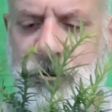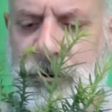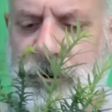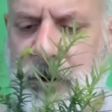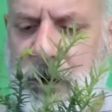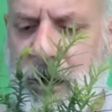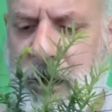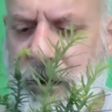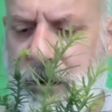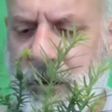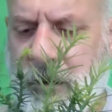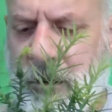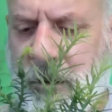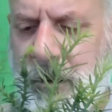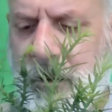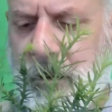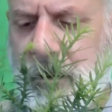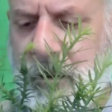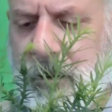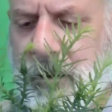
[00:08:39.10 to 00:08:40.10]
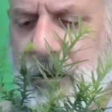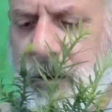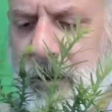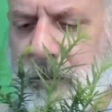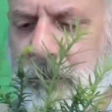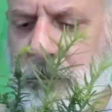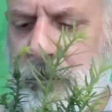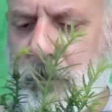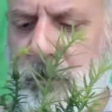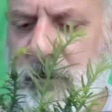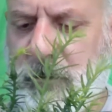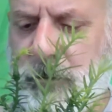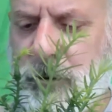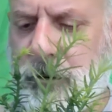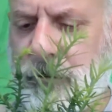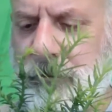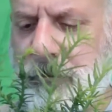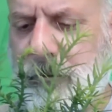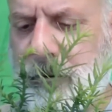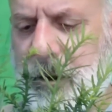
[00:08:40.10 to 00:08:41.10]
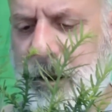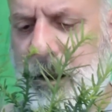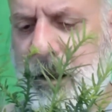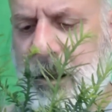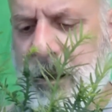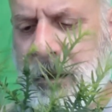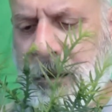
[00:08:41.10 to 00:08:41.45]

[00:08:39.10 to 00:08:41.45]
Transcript: or not, feel free.